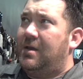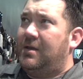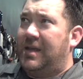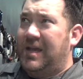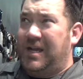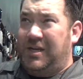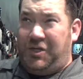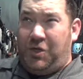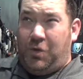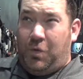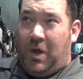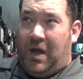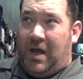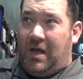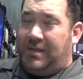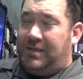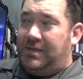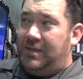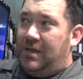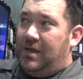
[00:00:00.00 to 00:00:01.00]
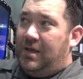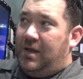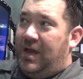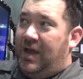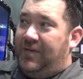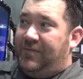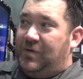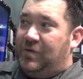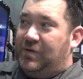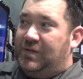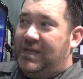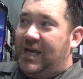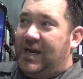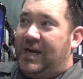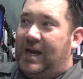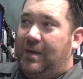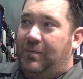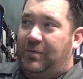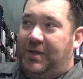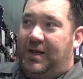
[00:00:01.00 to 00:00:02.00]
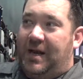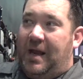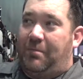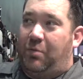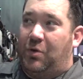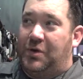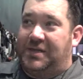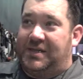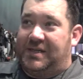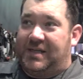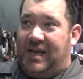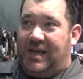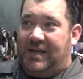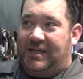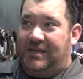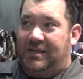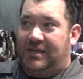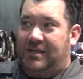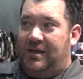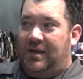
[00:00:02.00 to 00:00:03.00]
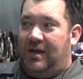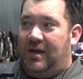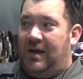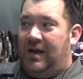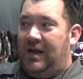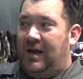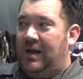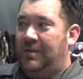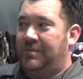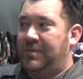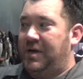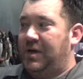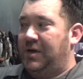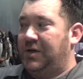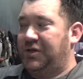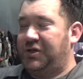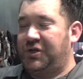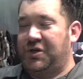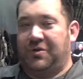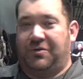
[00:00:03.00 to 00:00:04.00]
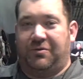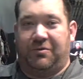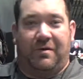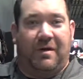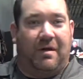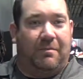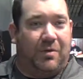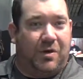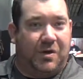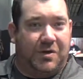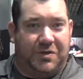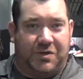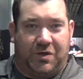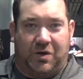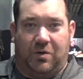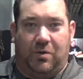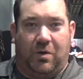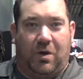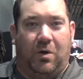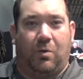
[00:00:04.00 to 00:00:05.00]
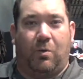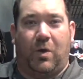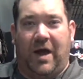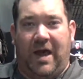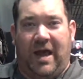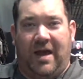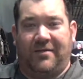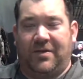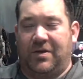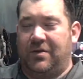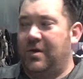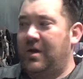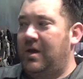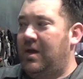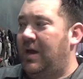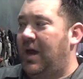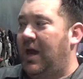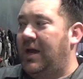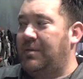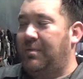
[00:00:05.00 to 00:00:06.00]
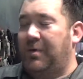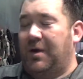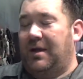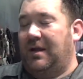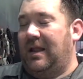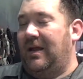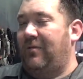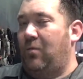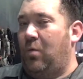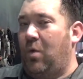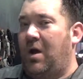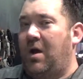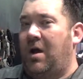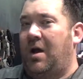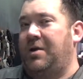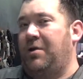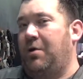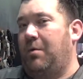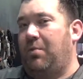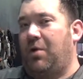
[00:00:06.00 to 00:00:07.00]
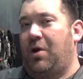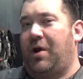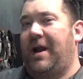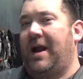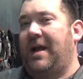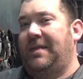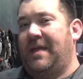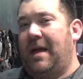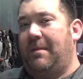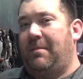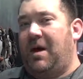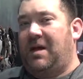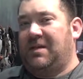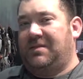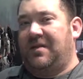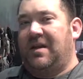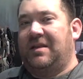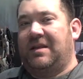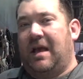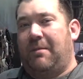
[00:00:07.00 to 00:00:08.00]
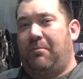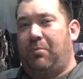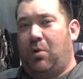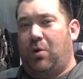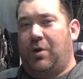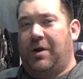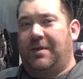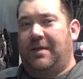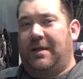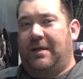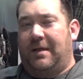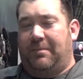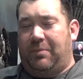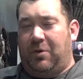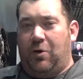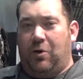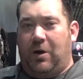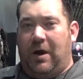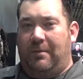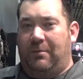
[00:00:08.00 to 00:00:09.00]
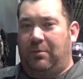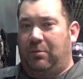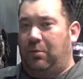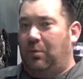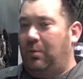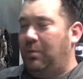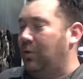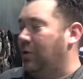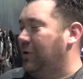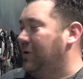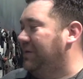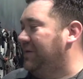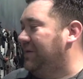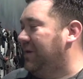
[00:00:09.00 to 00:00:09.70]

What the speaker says: The issue was if you set it up with a 9.6, to shoot 3-round burst or what have you, and you put an 11.1 on, you're burning out that MOSFET, that board in there, that programmable board.